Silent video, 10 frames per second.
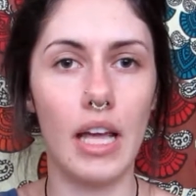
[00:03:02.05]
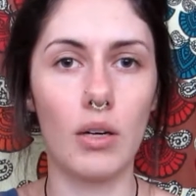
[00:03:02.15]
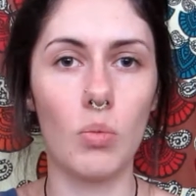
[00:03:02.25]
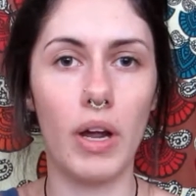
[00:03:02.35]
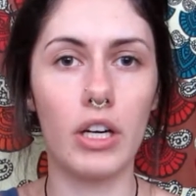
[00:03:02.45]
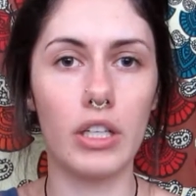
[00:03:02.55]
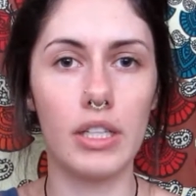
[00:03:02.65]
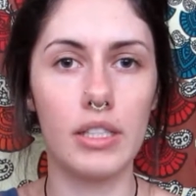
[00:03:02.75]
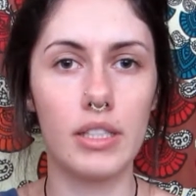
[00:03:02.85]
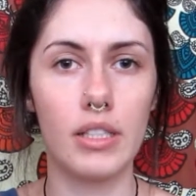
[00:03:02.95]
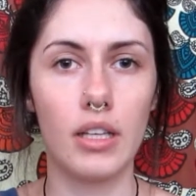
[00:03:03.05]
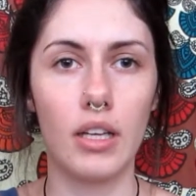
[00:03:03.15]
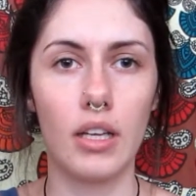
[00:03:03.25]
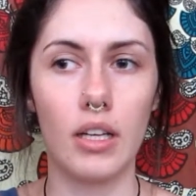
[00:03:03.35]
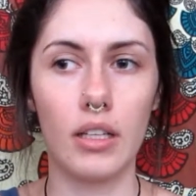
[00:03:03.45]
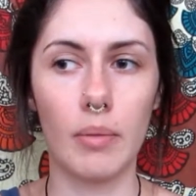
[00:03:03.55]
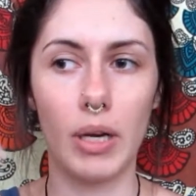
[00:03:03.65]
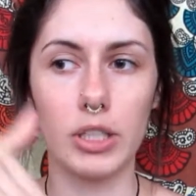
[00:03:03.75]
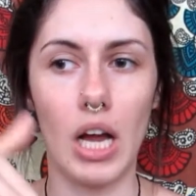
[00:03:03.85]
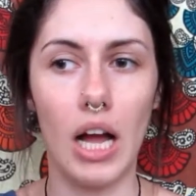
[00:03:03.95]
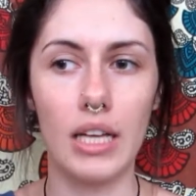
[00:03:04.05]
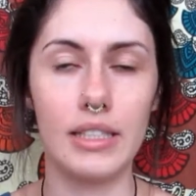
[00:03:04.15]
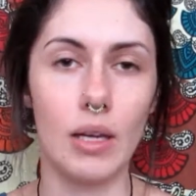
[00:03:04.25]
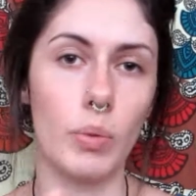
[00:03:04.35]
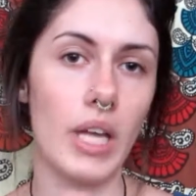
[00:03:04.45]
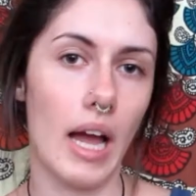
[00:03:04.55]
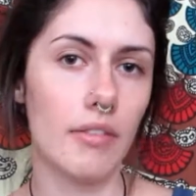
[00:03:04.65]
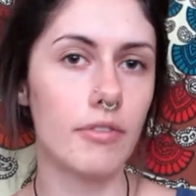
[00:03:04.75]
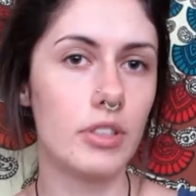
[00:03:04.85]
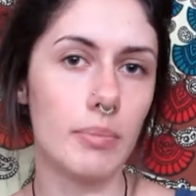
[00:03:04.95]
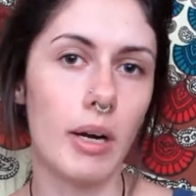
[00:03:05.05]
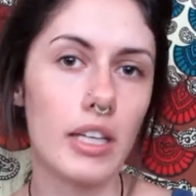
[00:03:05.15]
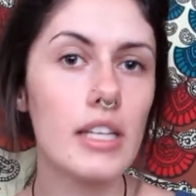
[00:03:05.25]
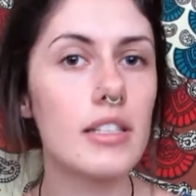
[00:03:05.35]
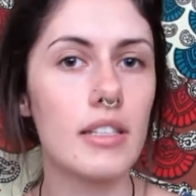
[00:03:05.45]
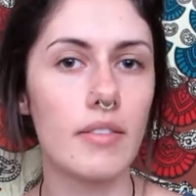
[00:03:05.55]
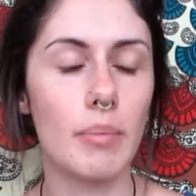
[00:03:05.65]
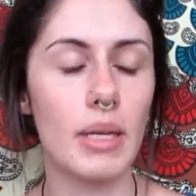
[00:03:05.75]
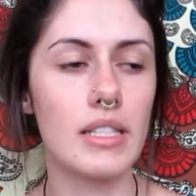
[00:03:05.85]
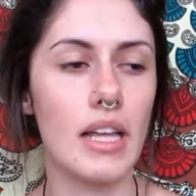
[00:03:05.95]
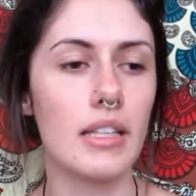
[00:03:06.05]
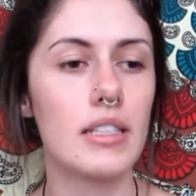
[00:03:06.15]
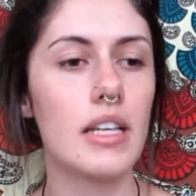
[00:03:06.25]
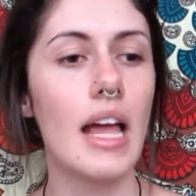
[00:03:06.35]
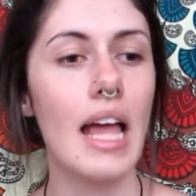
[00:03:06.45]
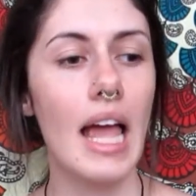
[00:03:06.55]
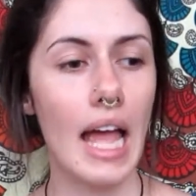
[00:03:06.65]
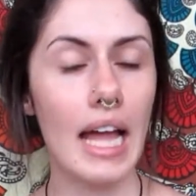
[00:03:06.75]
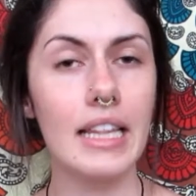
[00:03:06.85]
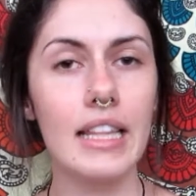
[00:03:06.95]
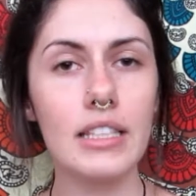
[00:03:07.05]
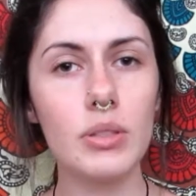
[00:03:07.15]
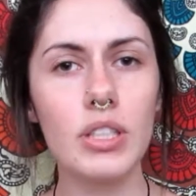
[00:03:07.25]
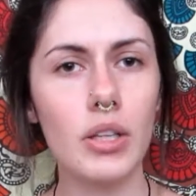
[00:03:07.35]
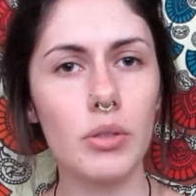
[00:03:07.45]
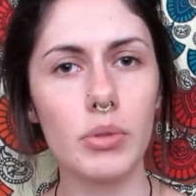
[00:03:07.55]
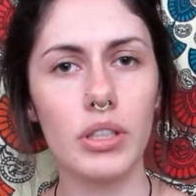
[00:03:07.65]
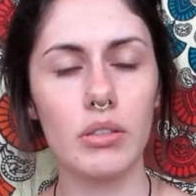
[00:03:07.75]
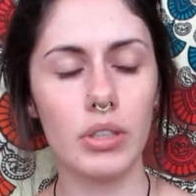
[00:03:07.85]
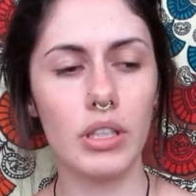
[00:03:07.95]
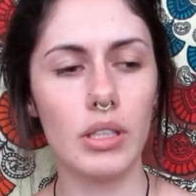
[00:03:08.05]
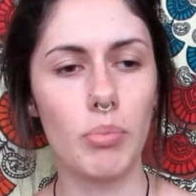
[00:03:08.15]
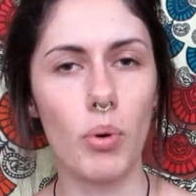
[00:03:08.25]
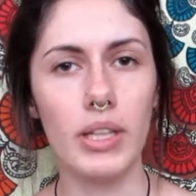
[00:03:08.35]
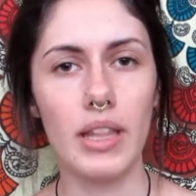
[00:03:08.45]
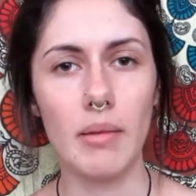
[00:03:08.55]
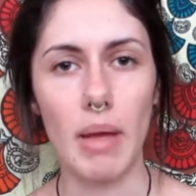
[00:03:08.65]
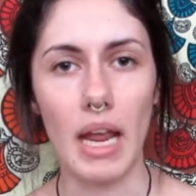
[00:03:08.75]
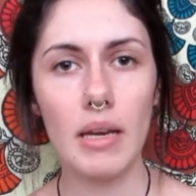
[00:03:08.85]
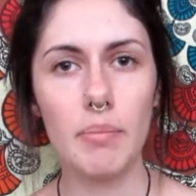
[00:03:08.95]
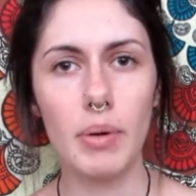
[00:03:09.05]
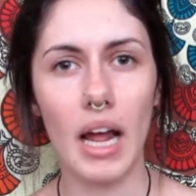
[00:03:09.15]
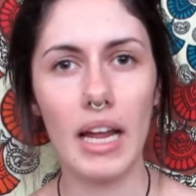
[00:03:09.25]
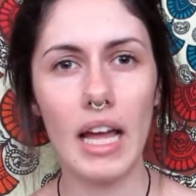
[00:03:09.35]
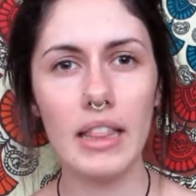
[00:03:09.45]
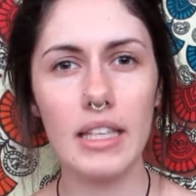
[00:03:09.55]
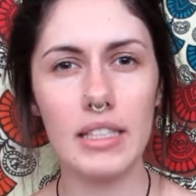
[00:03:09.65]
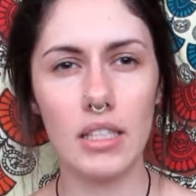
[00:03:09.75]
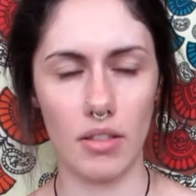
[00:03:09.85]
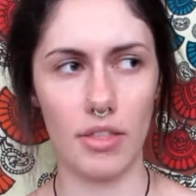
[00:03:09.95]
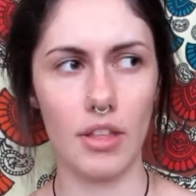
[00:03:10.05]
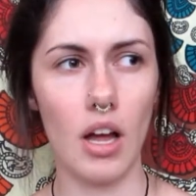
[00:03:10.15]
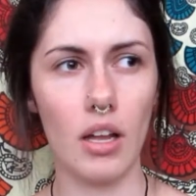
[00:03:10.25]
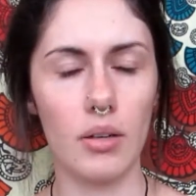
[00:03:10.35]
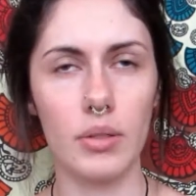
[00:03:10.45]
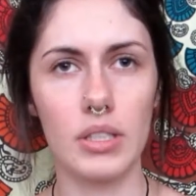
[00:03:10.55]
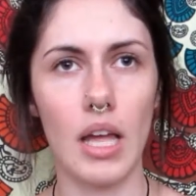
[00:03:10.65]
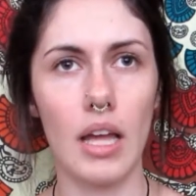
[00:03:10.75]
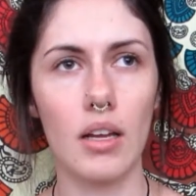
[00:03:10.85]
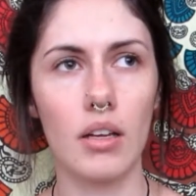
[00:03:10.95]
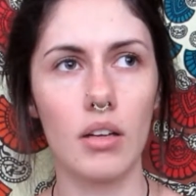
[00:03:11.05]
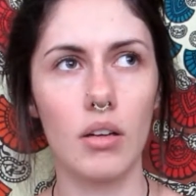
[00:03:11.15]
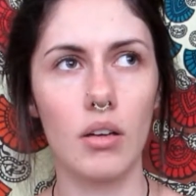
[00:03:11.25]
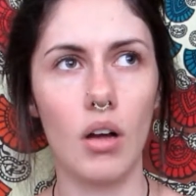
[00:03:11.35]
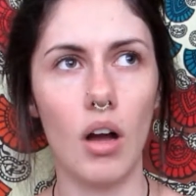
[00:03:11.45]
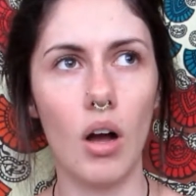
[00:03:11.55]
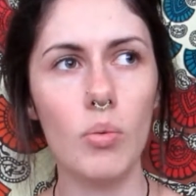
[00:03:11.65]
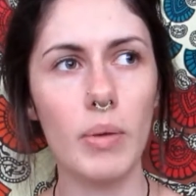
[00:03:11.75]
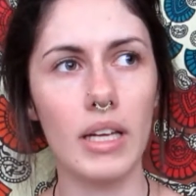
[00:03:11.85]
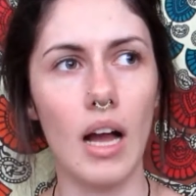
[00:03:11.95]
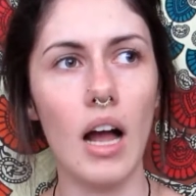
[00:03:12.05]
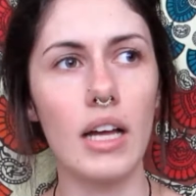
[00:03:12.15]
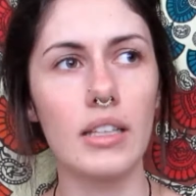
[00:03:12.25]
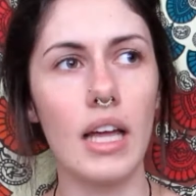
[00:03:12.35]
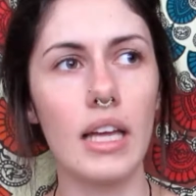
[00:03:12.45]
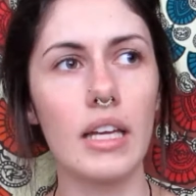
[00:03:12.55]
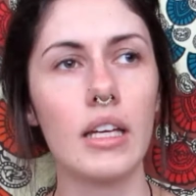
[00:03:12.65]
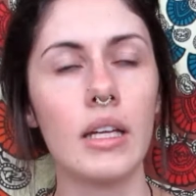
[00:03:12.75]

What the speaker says: and awareness compared to us that we have to monkeys, if that makes sense. And this was not really the point they made, but I had this thought, I was like, oh my god, like,